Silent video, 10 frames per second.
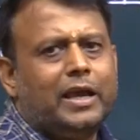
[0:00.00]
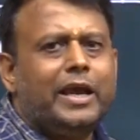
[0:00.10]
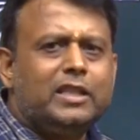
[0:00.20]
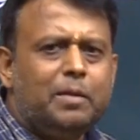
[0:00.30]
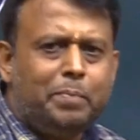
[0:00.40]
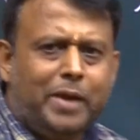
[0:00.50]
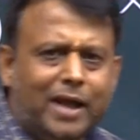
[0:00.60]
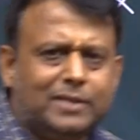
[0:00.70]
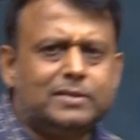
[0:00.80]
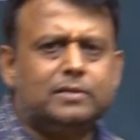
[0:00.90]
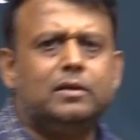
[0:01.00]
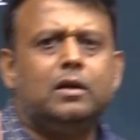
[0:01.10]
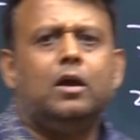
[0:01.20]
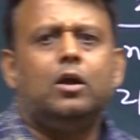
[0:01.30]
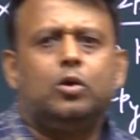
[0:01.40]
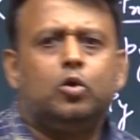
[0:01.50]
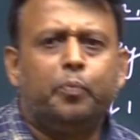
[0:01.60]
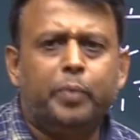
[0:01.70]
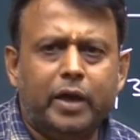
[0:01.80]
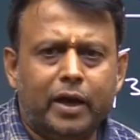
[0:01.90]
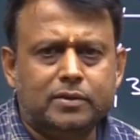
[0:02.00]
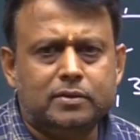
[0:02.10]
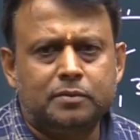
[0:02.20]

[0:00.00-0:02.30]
2px,